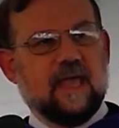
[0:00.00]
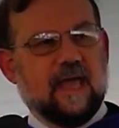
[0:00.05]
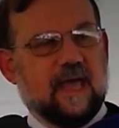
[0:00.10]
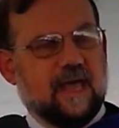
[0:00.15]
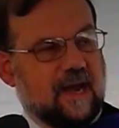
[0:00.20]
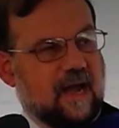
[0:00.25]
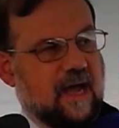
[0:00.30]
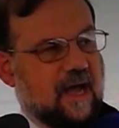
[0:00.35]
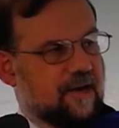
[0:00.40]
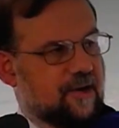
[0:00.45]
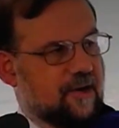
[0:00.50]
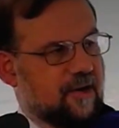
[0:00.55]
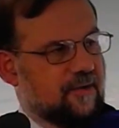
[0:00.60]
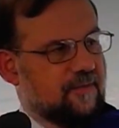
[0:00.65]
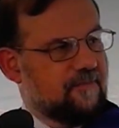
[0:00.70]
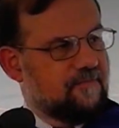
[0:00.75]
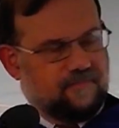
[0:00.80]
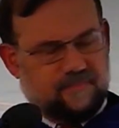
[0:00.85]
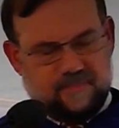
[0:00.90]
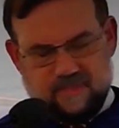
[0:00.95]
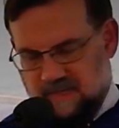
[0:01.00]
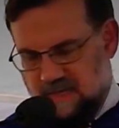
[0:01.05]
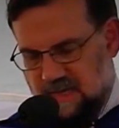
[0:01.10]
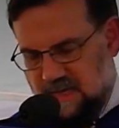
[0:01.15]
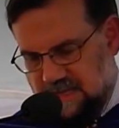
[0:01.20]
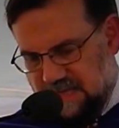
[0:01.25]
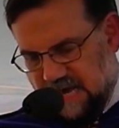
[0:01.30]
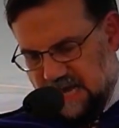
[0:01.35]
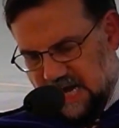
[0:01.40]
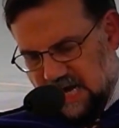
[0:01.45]
and honor
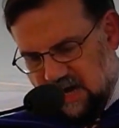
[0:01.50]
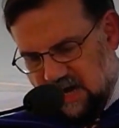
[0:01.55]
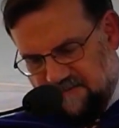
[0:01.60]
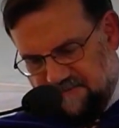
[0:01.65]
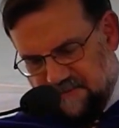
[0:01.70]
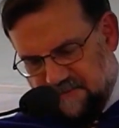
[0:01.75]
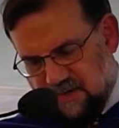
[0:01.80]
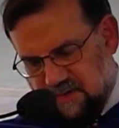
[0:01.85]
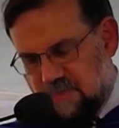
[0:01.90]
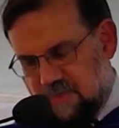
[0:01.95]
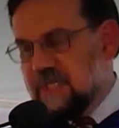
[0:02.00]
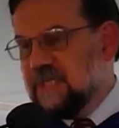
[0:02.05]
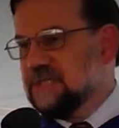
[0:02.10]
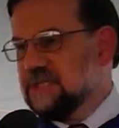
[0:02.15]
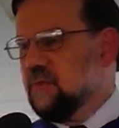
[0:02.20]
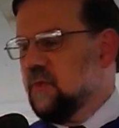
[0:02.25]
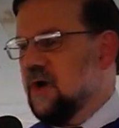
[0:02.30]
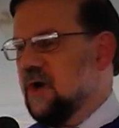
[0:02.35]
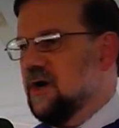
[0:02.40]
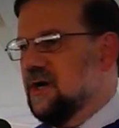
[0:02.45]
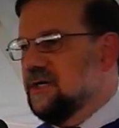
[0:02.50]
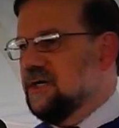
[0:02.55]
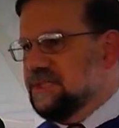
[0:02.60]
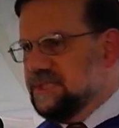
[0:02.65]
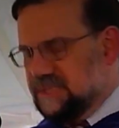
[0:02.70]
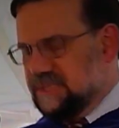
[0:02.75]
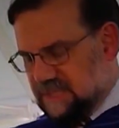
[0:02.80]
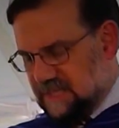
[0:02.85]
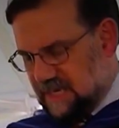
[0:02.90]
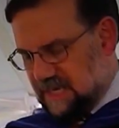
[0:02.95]
that I offer you these
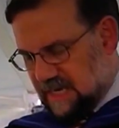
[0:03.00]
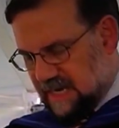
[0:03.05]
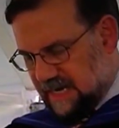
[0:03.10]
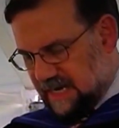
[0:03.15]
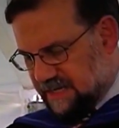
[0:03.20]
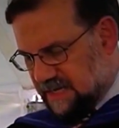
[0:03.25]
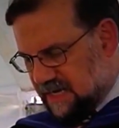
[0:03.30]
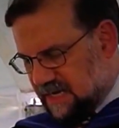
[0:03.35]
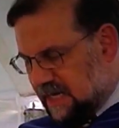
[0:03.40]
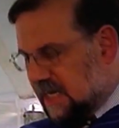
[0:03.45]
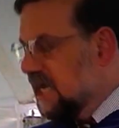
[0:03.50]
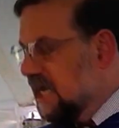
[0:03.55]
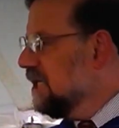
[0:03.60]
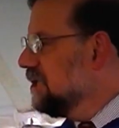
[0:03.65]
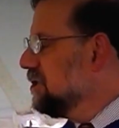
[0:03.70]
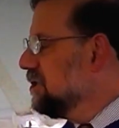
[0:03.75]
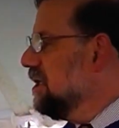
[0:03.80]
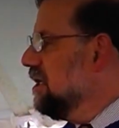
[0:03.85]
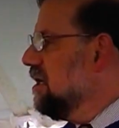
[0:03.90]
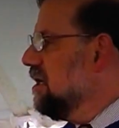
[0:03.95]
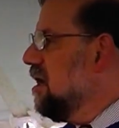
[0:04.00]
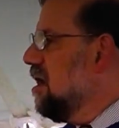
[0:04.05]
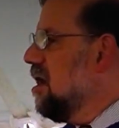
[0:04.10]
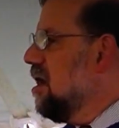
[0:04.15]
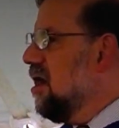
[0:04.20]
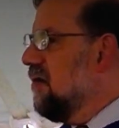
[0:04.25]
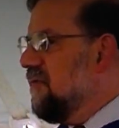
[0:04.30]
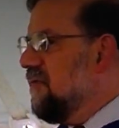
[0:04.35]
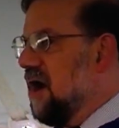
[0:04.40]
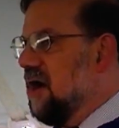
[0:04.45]
words on the occasion
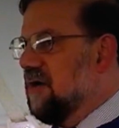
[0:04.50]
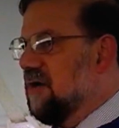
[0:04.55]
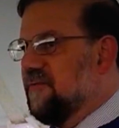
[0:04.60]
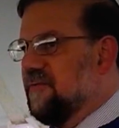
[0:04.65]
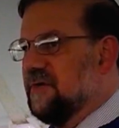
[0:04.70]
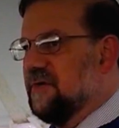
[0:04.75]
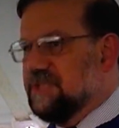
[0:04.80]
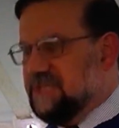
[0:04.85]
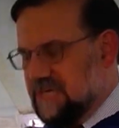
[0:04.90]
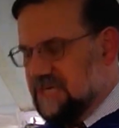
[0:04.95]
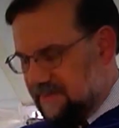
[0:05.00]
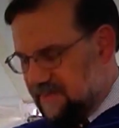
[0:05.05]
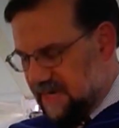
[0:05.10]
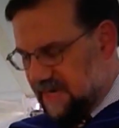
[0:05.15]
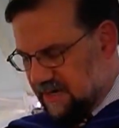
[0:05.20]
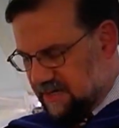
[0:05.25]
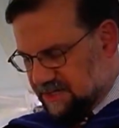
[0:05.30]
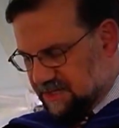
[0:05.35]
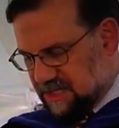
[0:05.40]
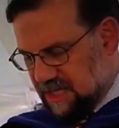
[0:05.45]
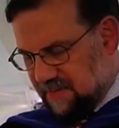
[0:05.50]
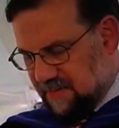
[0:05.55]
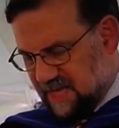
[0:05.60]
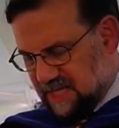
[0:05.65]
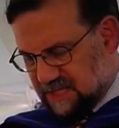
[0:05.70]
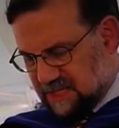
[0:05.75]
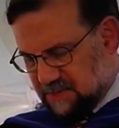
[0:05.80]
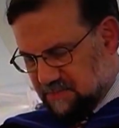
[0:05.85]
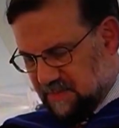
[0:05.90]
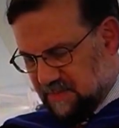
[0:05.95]
of Hartford Seminary's
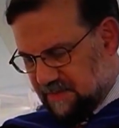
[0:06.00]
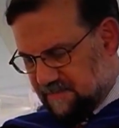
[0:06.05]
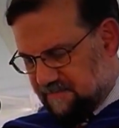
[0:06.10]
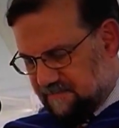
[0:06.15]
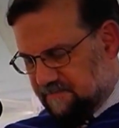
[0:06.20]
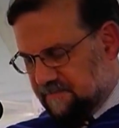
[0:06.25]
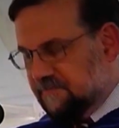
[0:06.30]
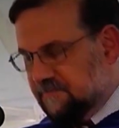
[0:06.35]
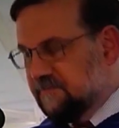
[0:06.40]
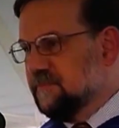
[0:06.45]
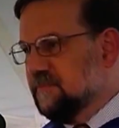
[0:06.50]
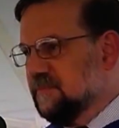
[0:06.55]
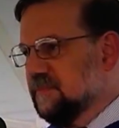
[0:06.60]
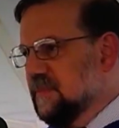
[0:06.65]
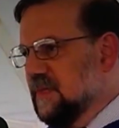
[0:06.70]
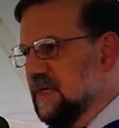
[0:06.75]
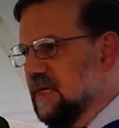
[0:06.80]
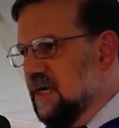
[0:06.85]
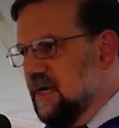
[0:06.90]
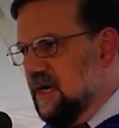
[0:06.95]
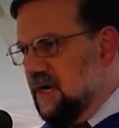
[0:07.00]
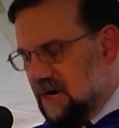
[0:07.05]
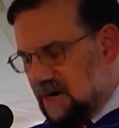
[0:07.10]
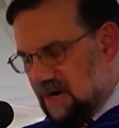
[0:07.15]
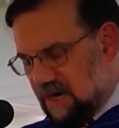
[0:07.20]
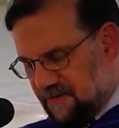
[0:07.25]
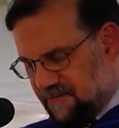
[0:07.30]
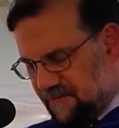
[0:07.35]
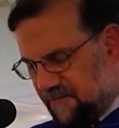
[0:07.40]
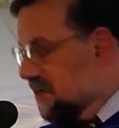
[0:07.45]
commencement.
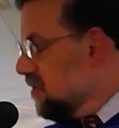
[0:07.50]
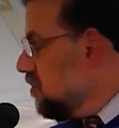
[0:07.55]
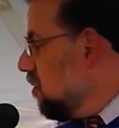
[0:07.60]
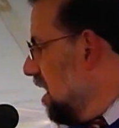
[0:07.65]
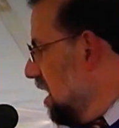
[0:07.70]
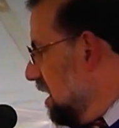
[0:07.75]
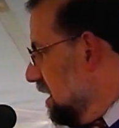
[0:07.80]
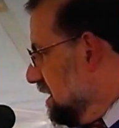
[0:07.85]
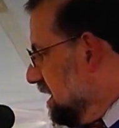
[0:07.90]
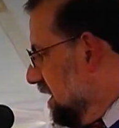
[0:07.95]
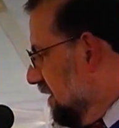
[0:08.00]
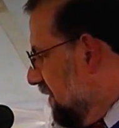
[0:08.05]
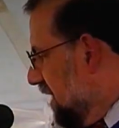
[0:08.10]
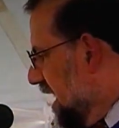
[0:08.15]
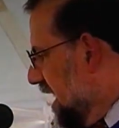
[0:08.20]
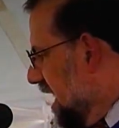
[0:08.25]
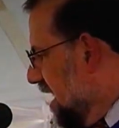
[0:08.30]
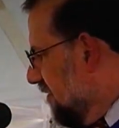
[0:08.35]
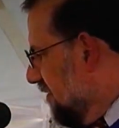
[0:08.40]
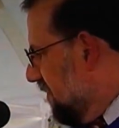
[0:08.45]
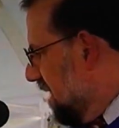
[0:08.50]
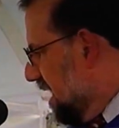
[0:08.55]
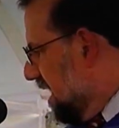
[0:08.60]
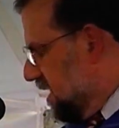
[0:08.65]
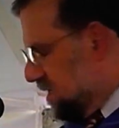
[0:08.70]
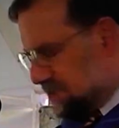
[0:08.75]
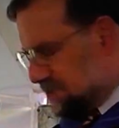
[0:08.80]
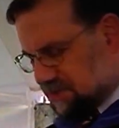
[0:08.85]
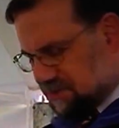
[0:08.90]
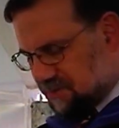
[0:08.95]
Hartford was, if I have my
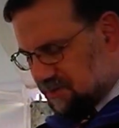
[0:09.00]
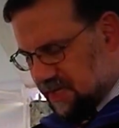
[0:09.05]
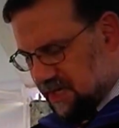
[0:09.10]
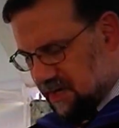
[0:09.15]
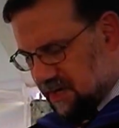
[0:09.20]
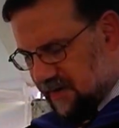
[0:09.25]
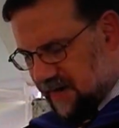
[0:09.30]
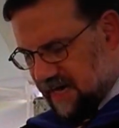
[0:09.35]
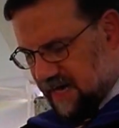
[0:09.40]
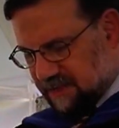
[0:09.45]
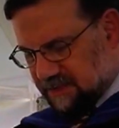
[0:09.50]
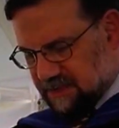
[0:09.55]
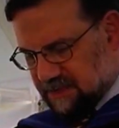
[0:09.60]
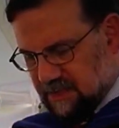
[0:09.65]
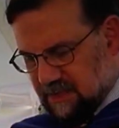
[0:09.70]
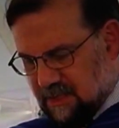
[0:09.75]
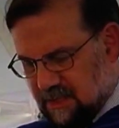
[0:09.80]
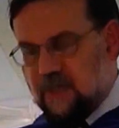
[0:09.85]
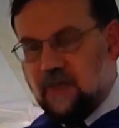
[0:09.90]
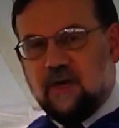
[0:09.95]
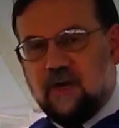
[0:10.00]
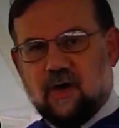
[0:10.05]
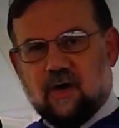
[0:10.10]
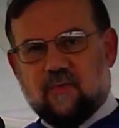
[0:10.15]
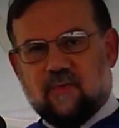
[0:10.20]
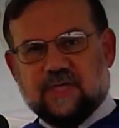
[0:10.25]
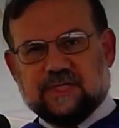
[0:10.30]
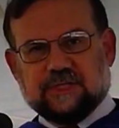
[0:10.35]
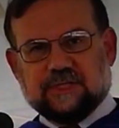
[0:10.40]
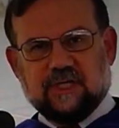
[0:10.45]
history correct,
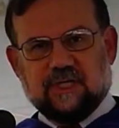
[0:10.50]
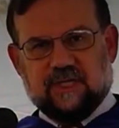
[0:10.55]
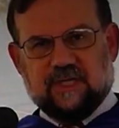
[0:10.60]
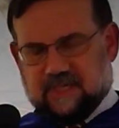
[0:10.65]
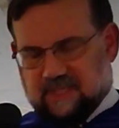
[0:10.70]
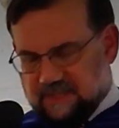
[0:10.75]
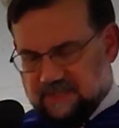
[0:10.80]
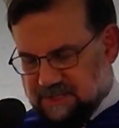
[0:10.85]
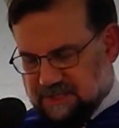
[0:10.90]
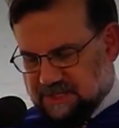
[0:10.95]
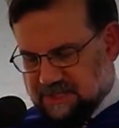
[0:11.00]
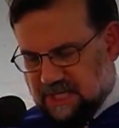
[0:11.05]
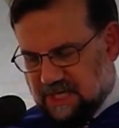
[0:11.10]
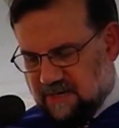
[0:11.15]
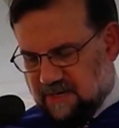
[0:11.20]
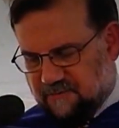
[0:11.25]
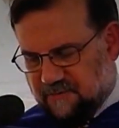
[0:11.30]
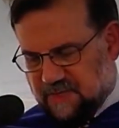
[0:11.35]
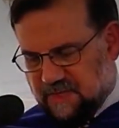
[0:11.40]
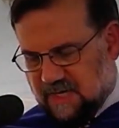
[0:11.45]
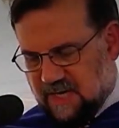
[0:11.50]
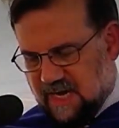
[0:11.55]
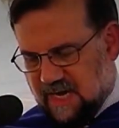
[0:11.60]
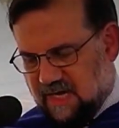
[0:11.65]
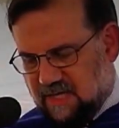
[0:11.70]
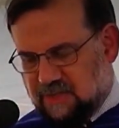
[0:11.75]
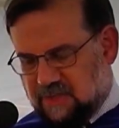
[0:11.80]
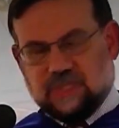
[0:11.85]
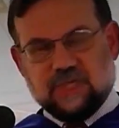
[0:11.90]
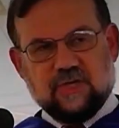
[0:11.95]
originally conceived in
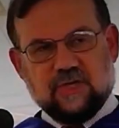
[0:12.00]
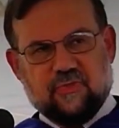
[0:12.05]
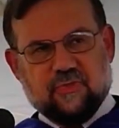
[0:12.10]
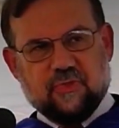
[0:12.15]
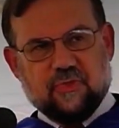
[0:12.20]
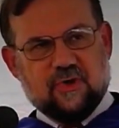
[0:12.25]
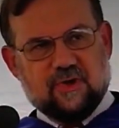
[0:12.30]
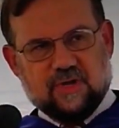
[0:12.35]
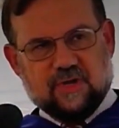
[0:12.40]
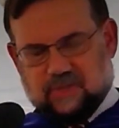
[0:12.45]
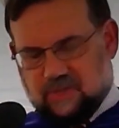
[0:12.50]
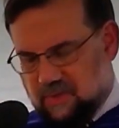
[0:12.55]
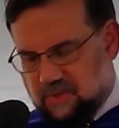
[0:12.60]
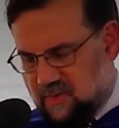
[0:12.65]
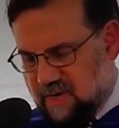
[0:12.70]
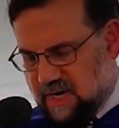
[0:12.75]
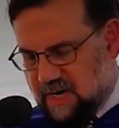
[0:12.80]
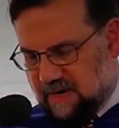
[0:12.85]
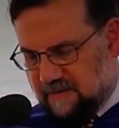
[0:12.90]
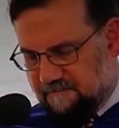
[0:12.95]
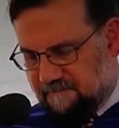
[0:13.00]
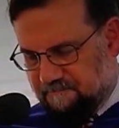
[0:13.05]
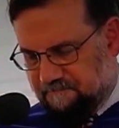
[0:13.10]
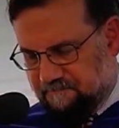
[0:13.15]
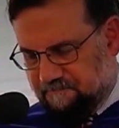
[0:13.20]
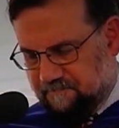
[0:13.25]
1833.